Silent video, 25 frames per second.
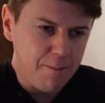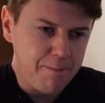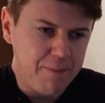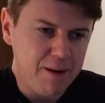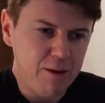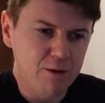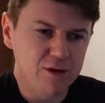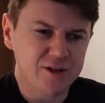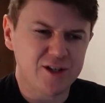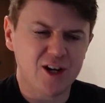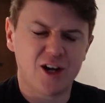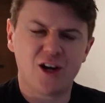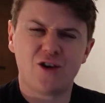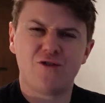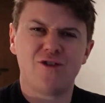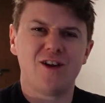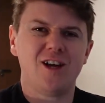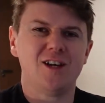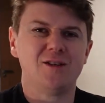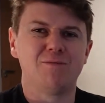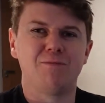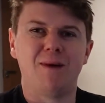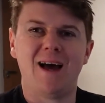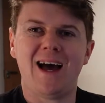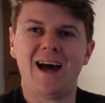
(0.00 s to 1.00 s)
People started to
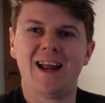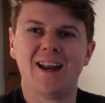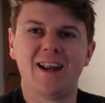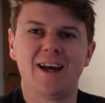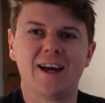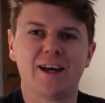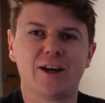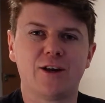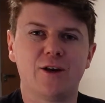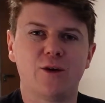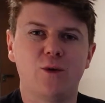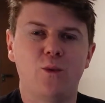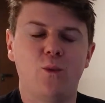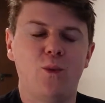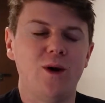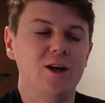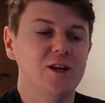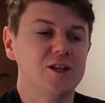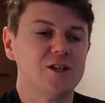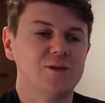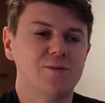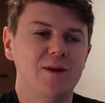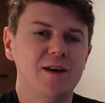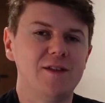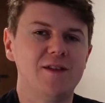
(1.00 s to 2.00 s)
realize, man, like,
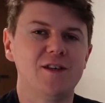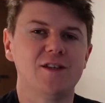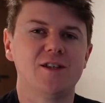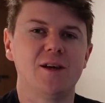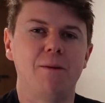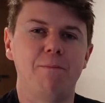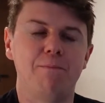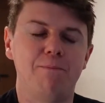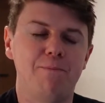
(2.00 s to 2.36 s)
Will Smith is the